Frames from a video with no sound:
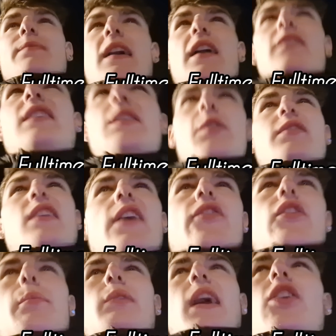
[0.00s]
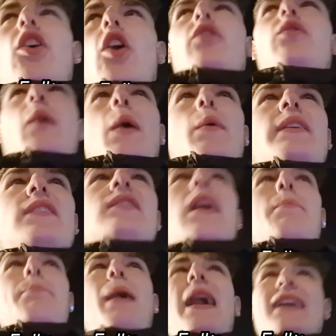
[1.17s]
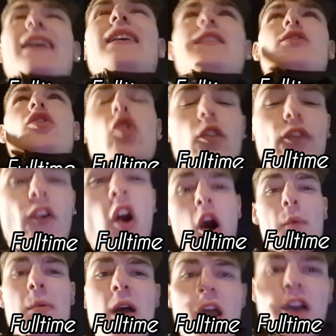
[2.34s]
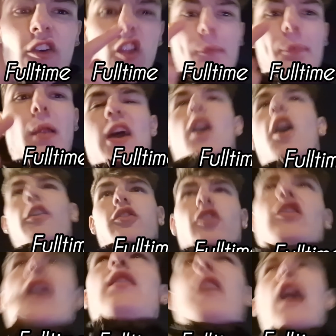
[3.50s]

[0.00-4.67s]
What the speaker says: And I'll see you on Saturday for MK Dons, where we need to get back into good form for the playoff, because that's